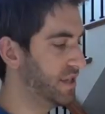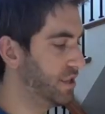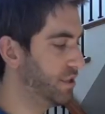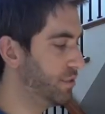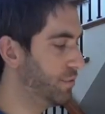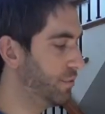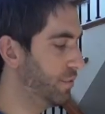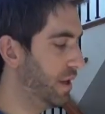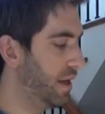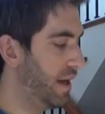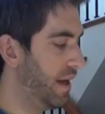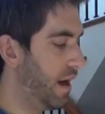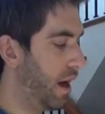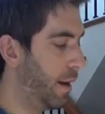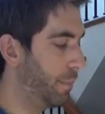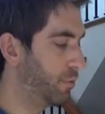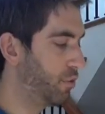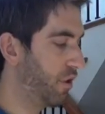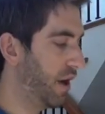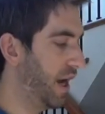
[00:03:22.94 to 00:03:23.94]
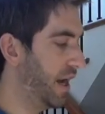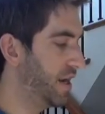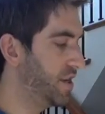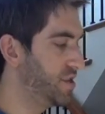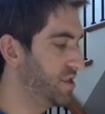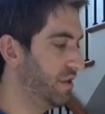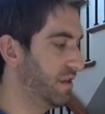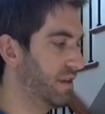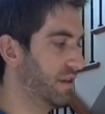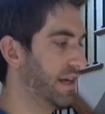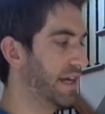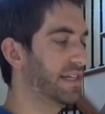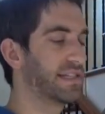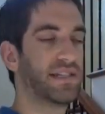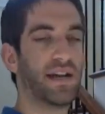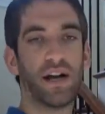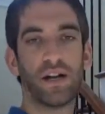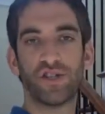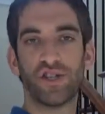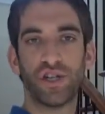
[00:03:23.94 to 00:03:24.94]
and you upgraded to the Lynx
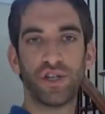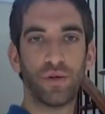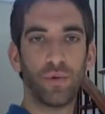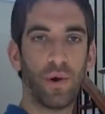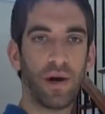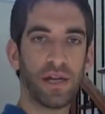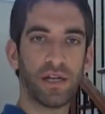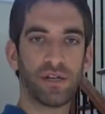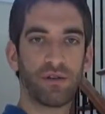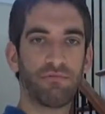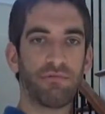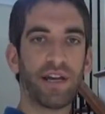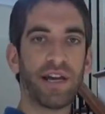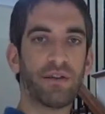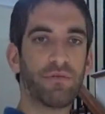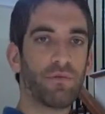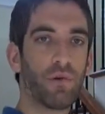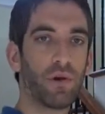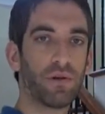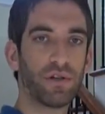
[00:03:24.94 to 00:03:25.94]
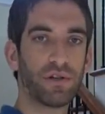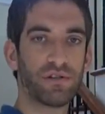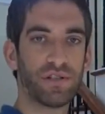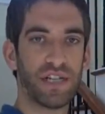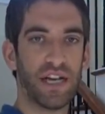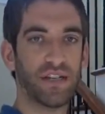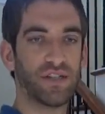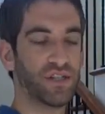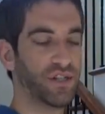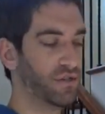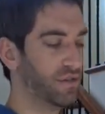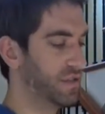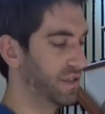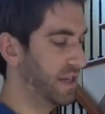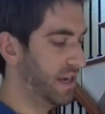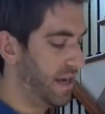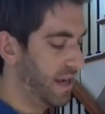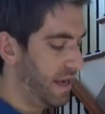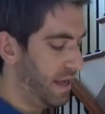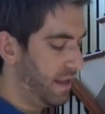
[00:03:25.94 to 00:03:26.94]
Touch and you wanted to re-enroll your sensors
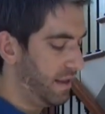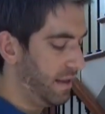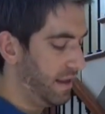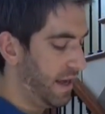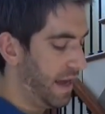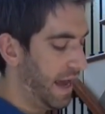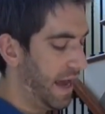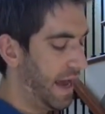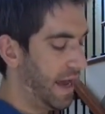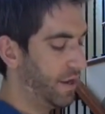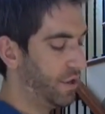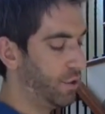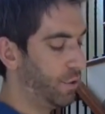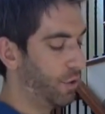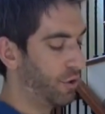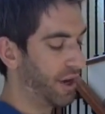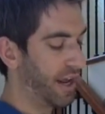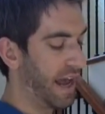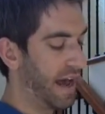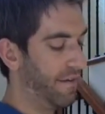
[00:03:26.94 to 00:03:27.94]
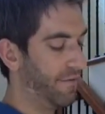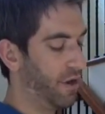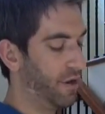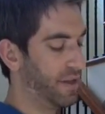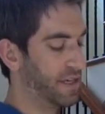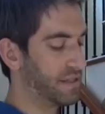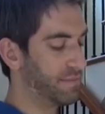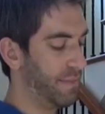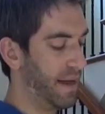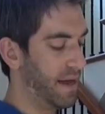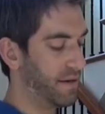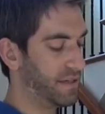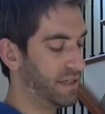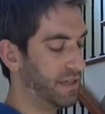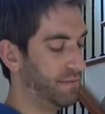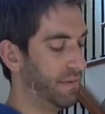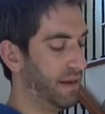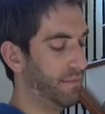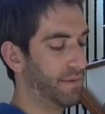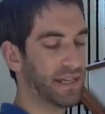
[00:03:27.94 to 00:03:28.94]
and you already have all this
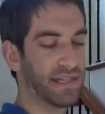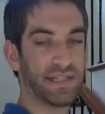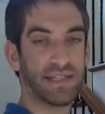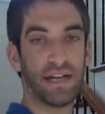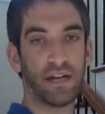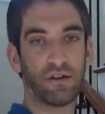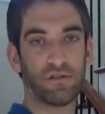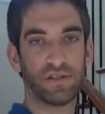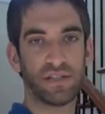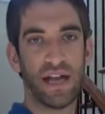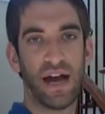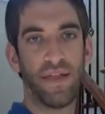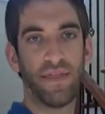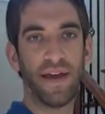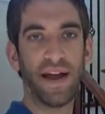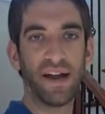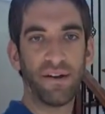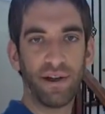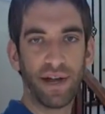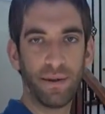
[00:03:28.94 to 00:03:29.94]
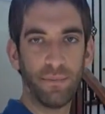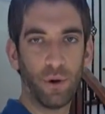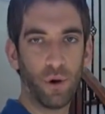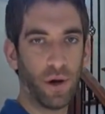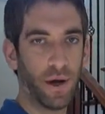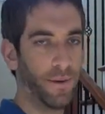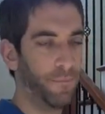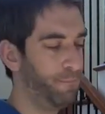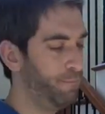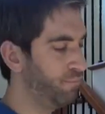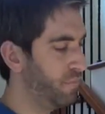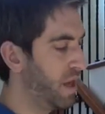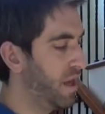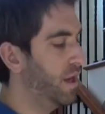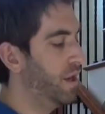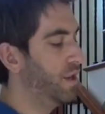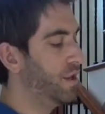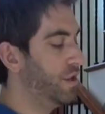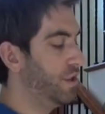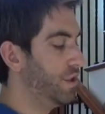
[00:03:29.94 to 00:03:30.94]
mounted, maybe the sticker's not there anymore
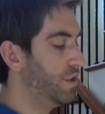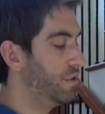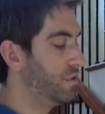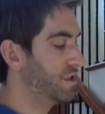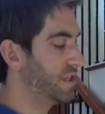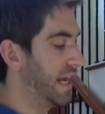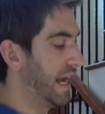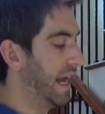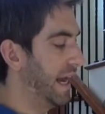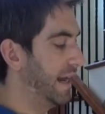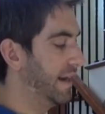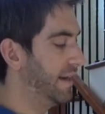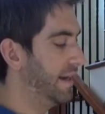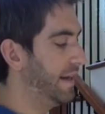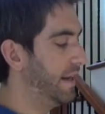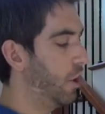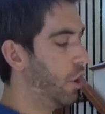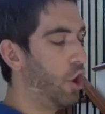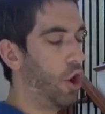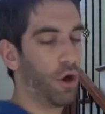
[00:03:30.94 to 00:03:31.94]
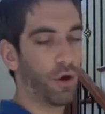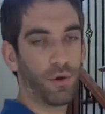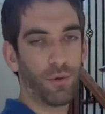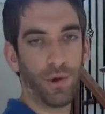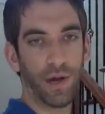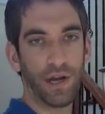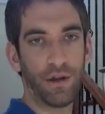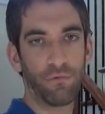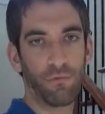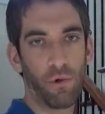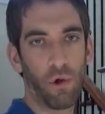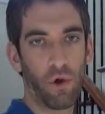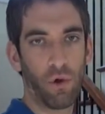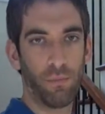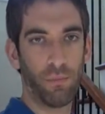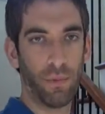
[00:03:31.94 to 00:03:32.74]
there's a handy auto enroll